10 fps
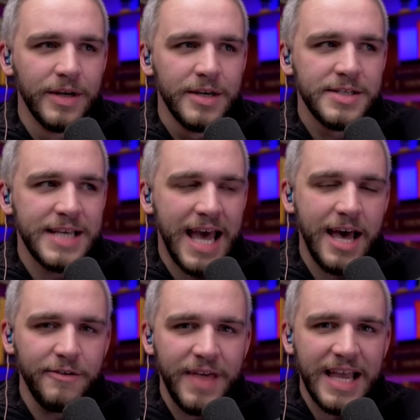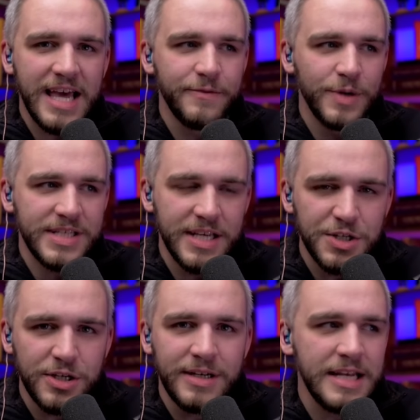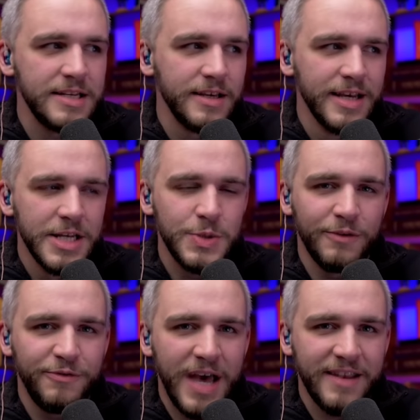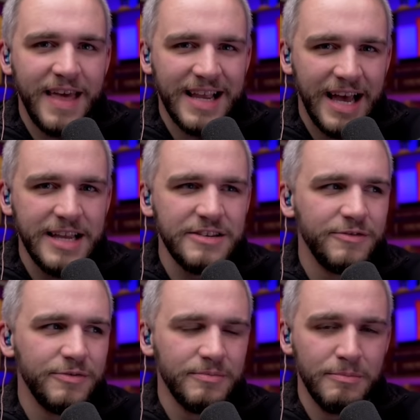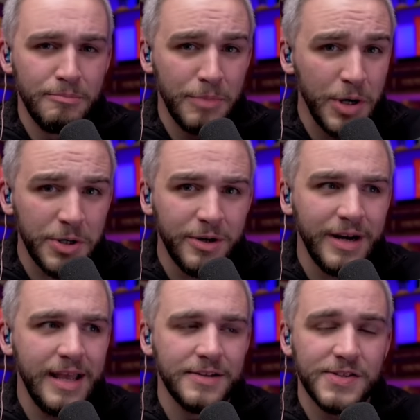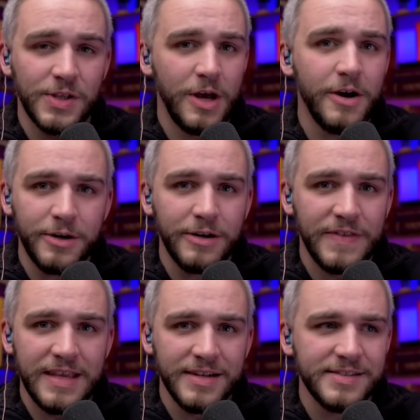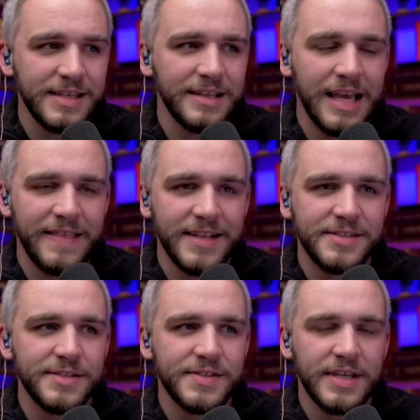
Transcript: to have that kind of retention and to affect that kind of murder and slaughter of the innocent. Like, that's just...